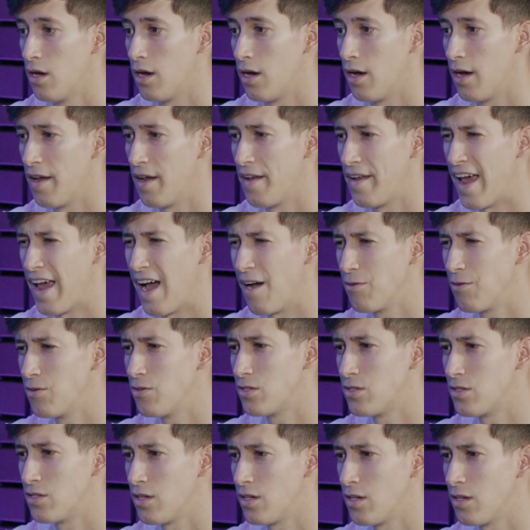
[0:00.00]
Uh, now
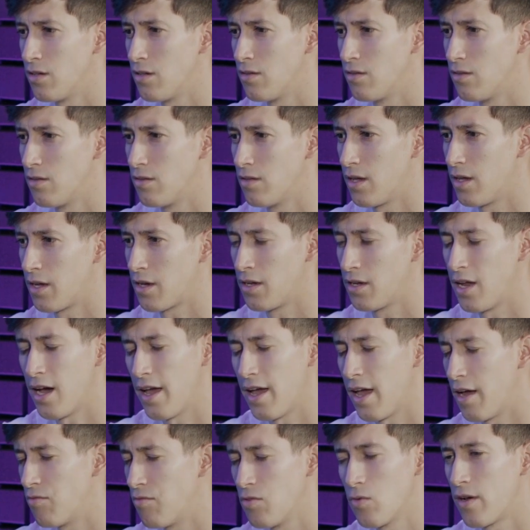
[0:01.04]
you see. Like,
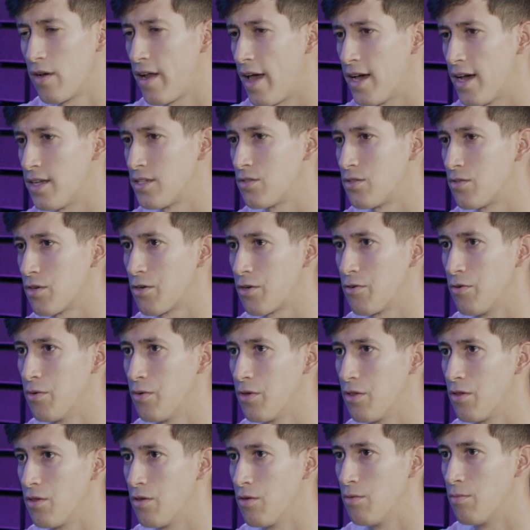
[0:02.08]
not everyone has to agree
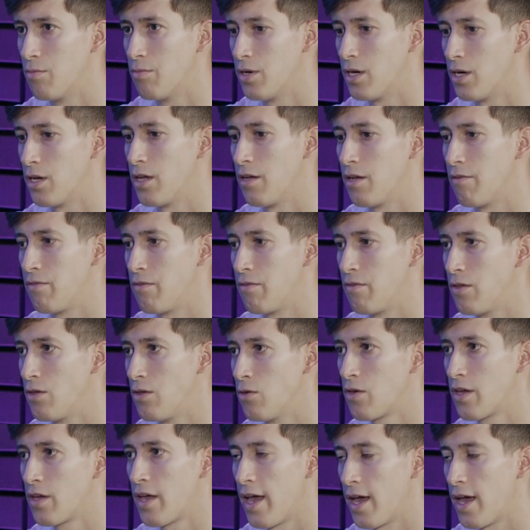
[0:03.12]
with you, but if
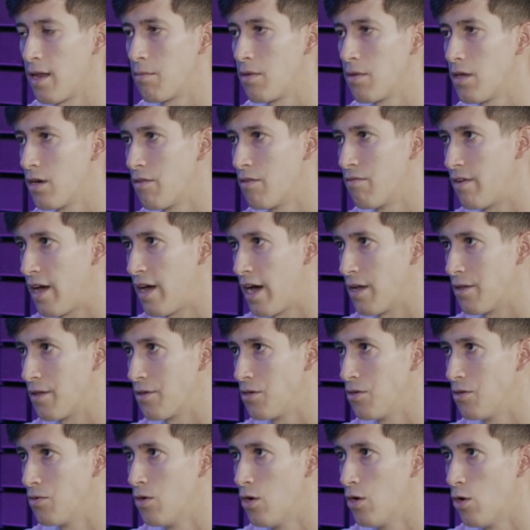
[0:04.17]
you can be of
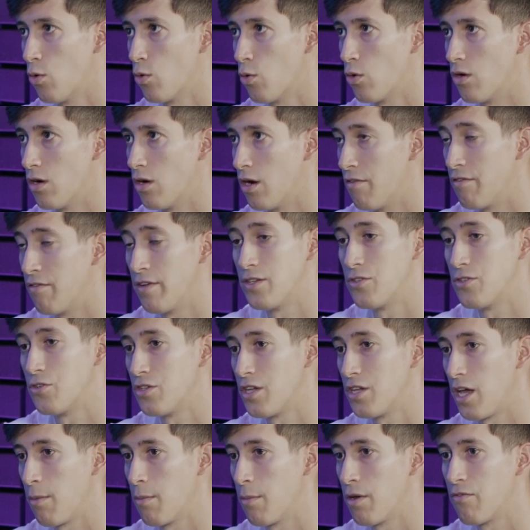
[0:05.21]
value or of
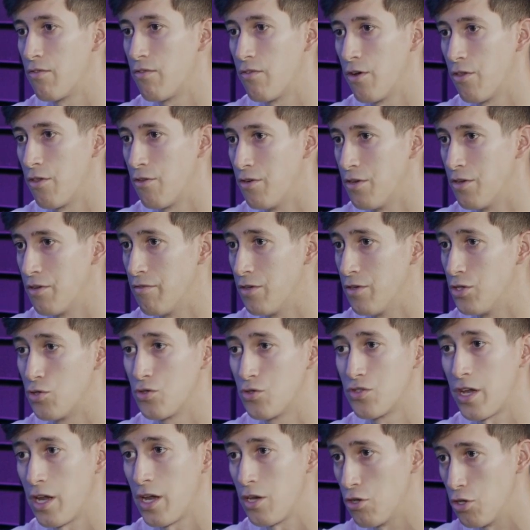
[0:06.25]
entertainment for other
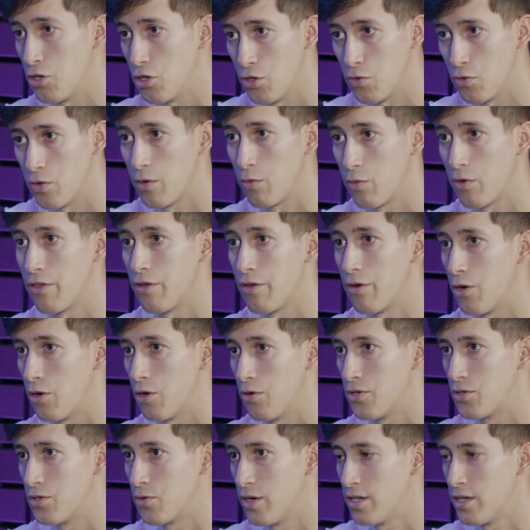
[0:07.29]
individuals and you do it with your
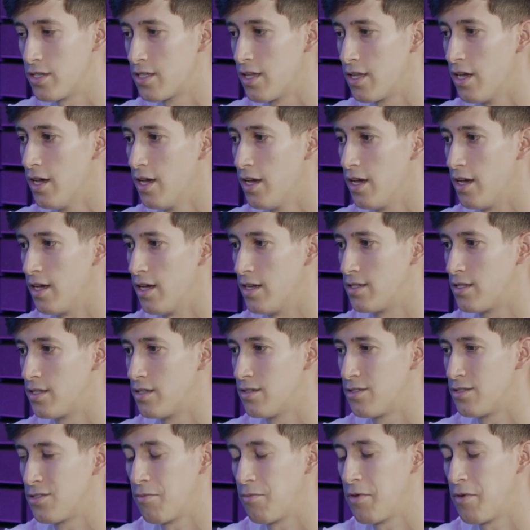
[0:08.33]
own twist, it's
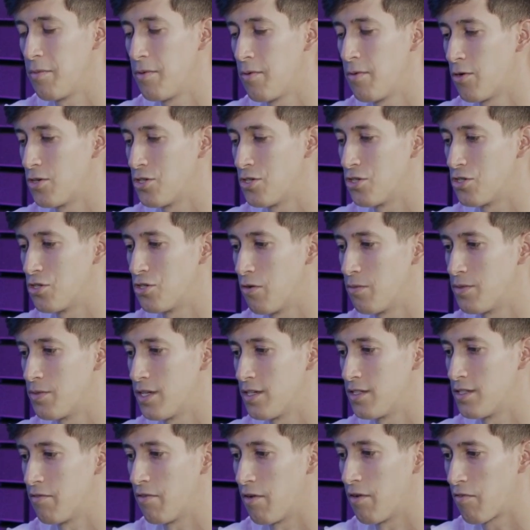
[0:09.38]
so many people are just so
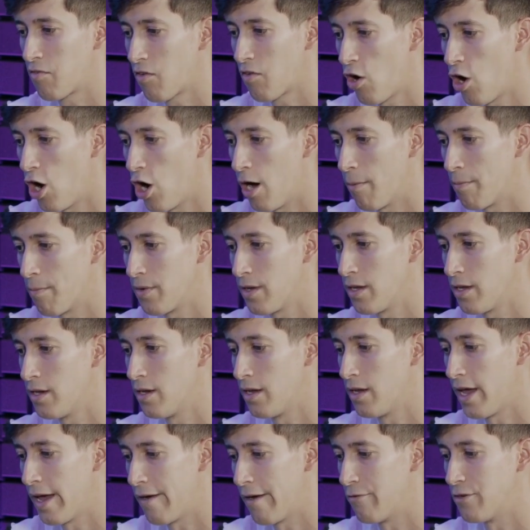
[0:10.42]
obsessive of
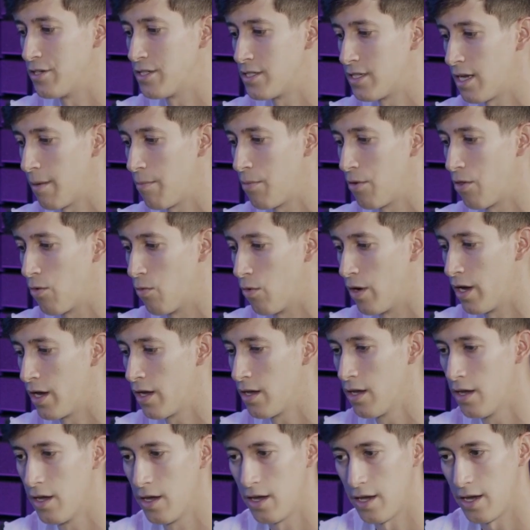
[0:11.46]
copying every step of the
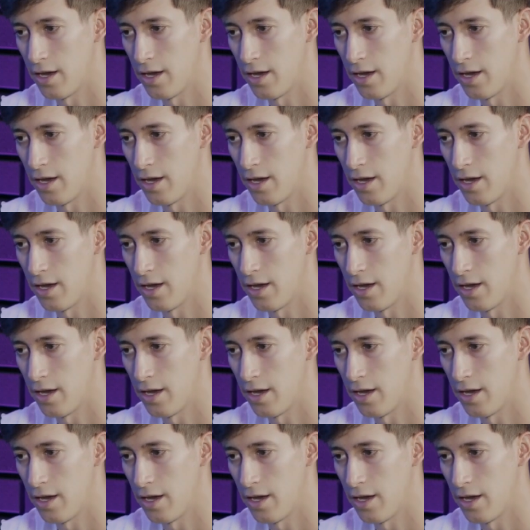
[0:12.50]
way.